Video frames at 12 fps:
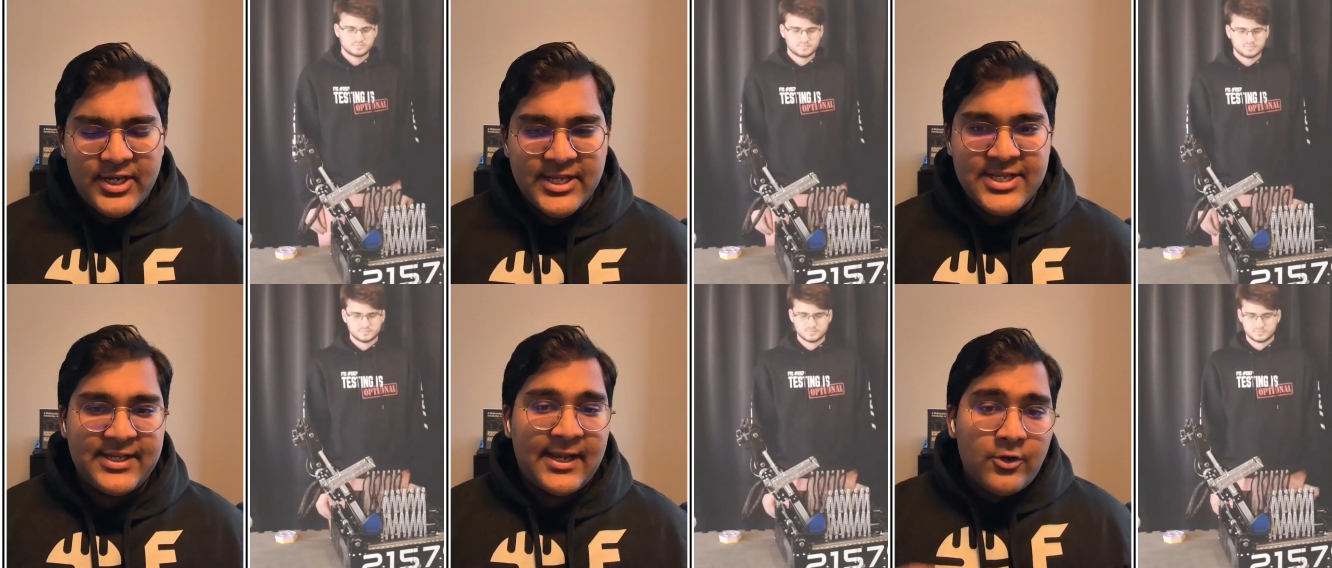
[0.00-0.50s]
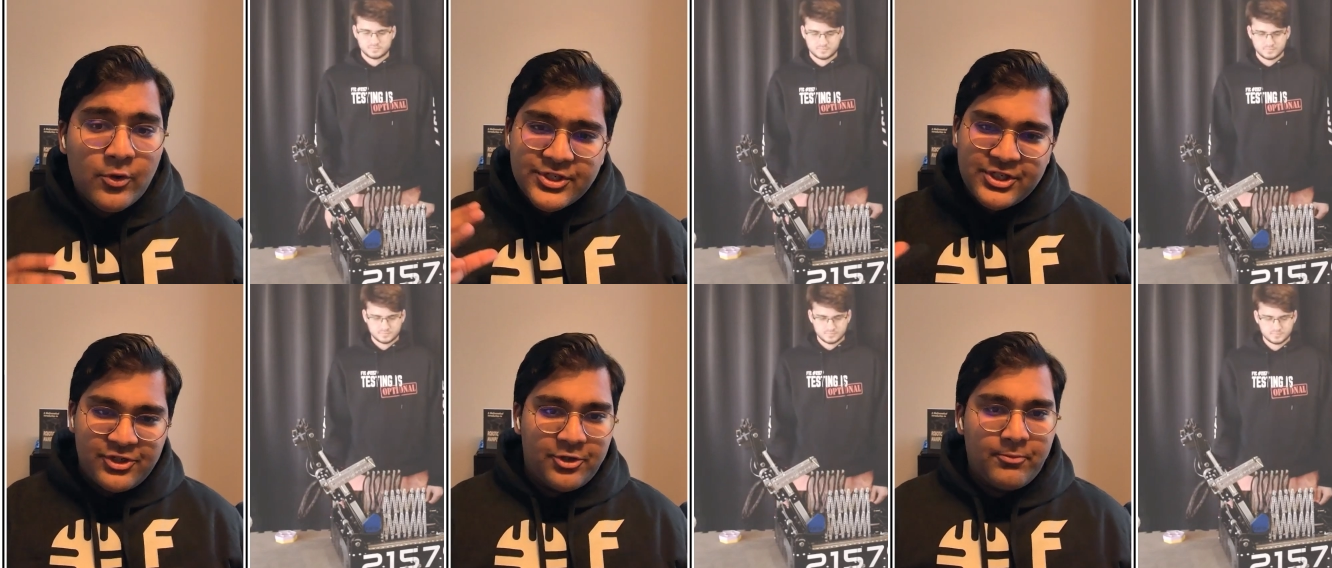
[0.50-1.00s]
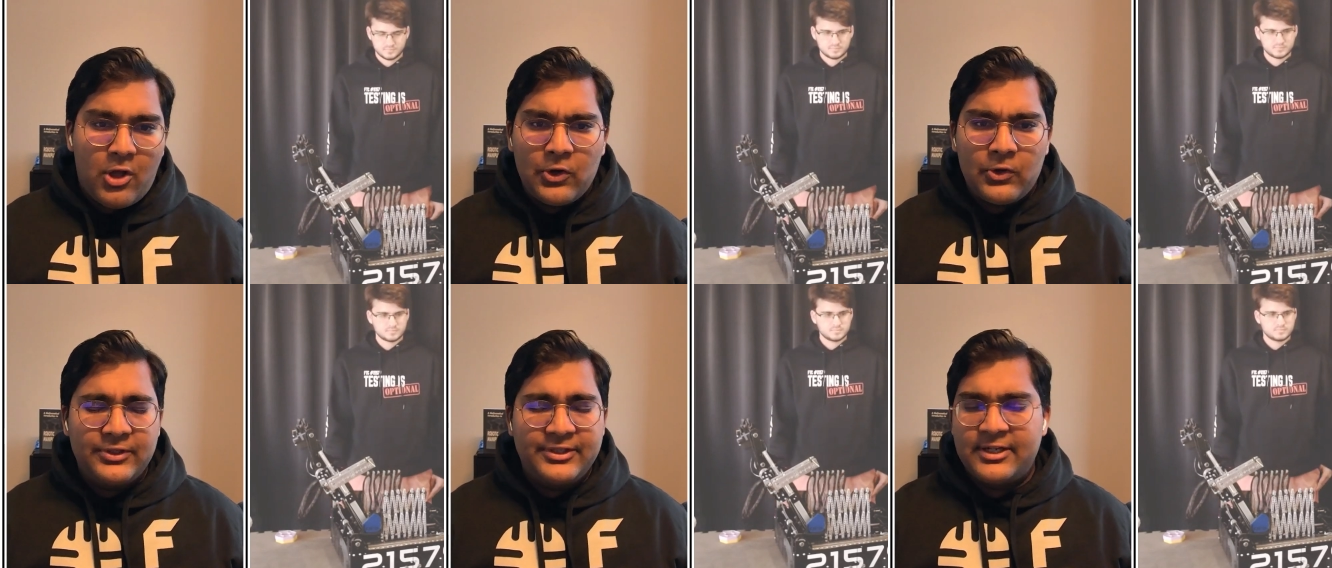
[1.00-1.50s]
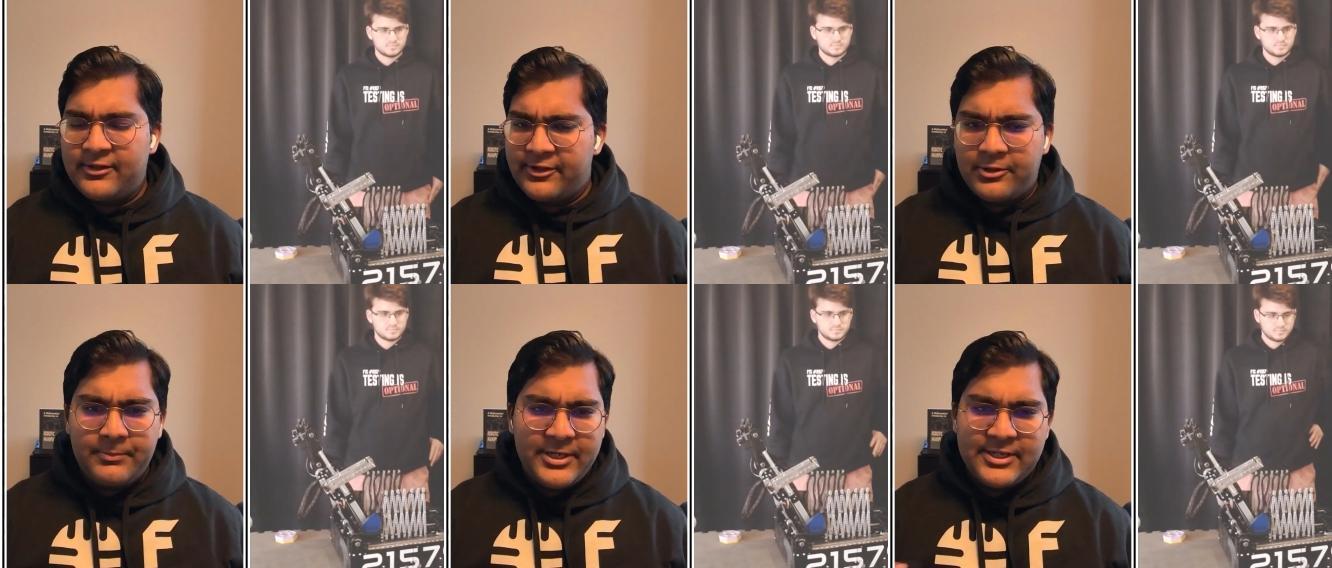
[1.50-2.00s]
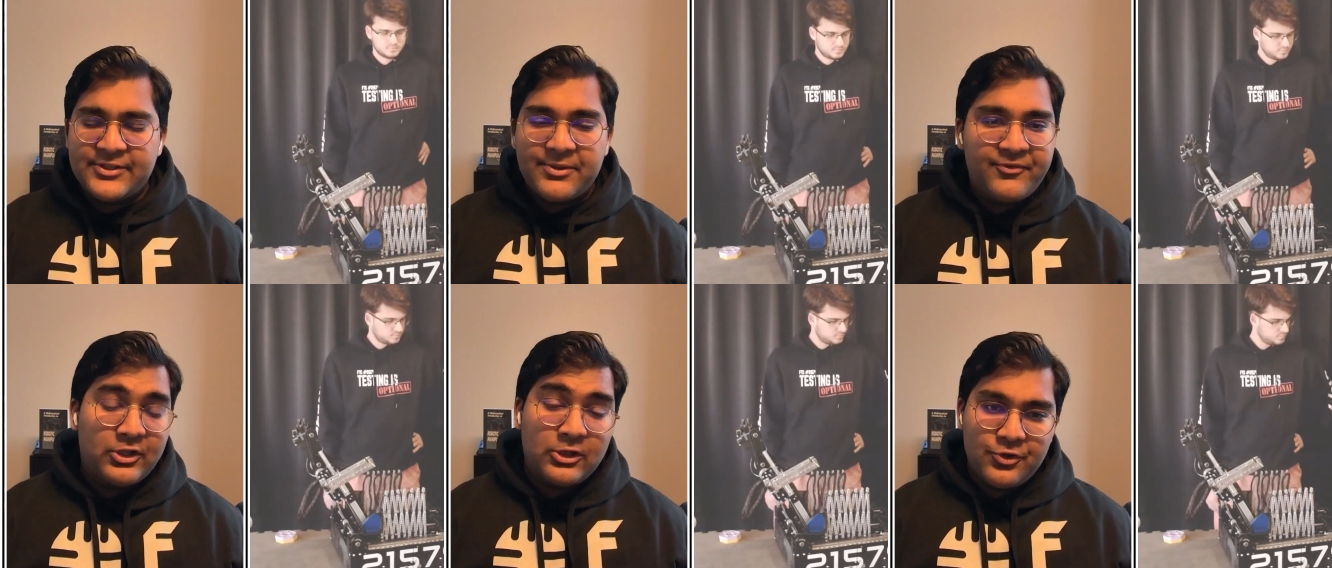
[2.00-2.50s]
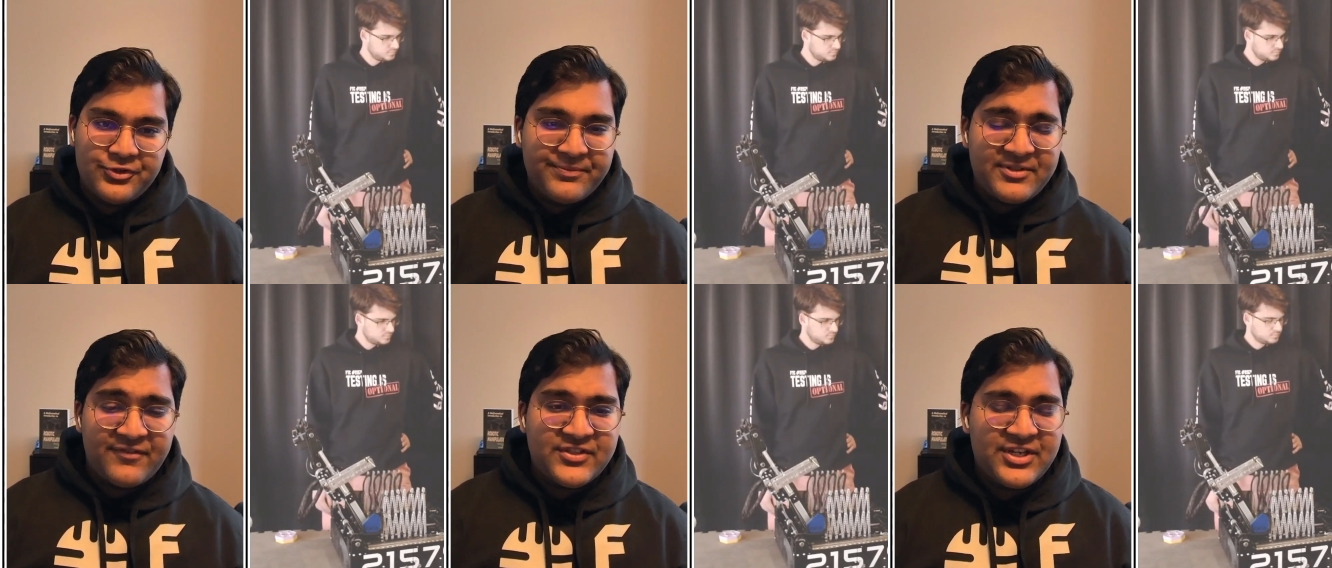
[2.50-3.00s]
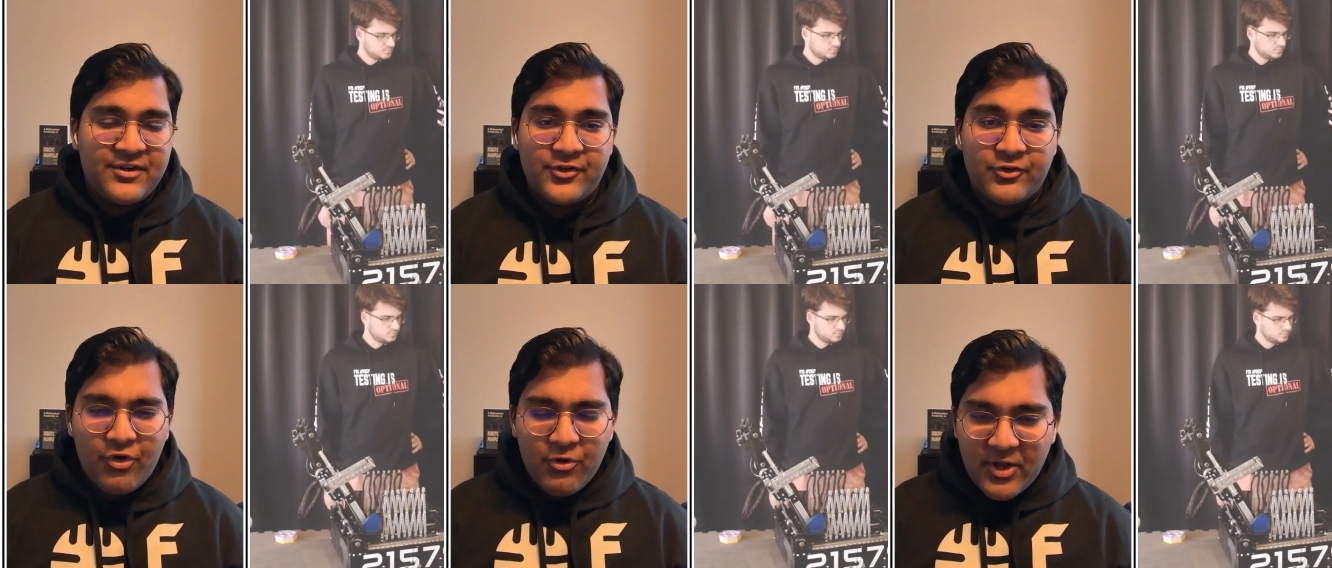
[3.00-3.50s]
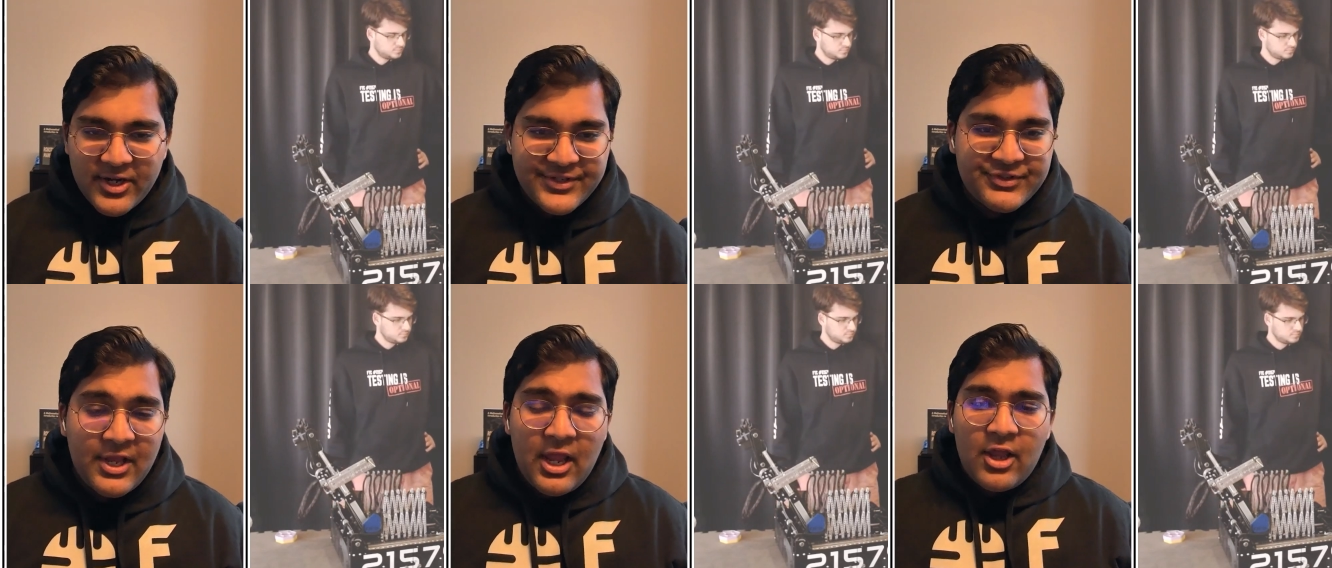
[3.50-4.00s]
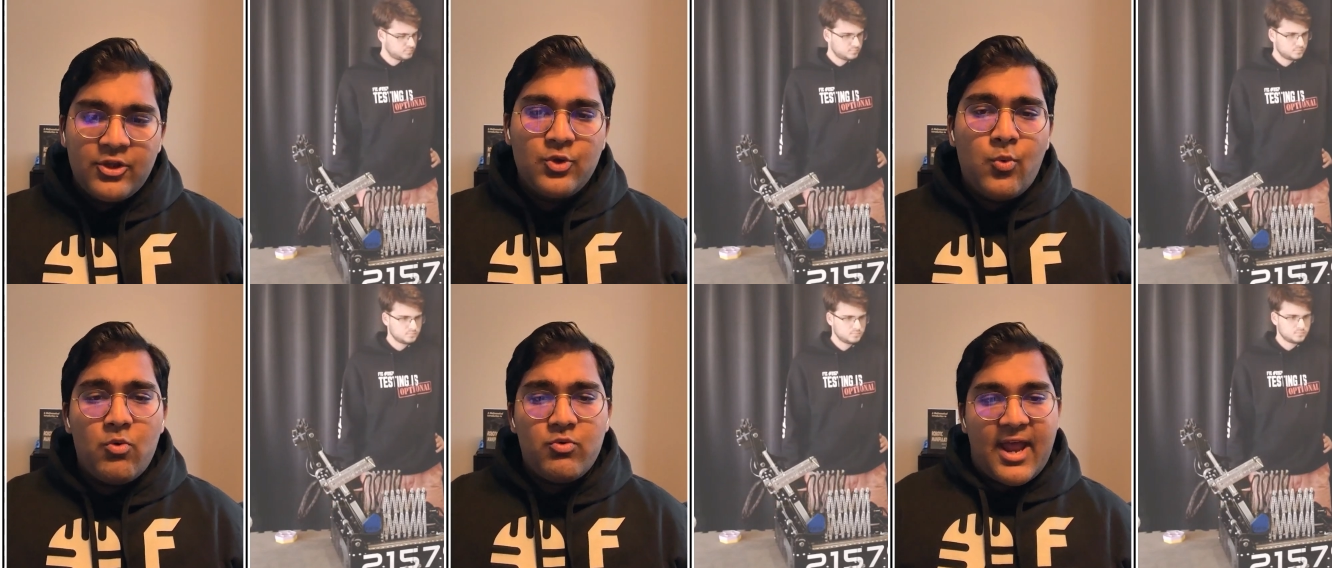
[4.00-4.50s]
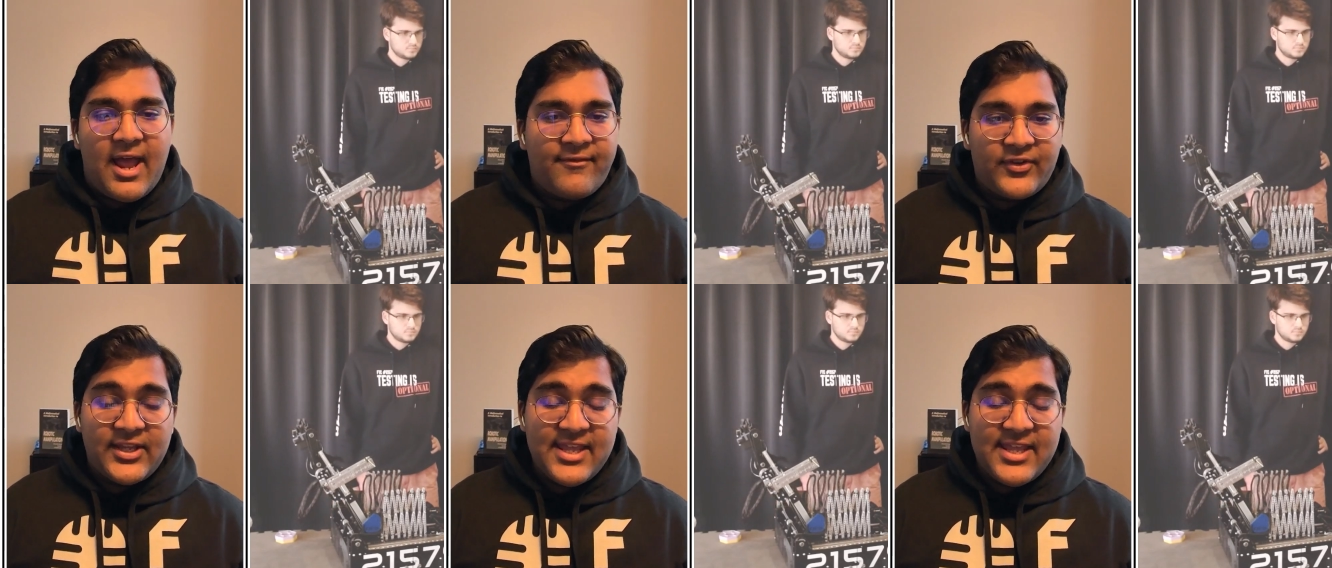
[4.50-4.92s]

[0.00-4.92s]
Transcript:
Speaker 1: is, I noticed in your model and then a little bit in some of the close-ups I've seen of your robot is you won't have like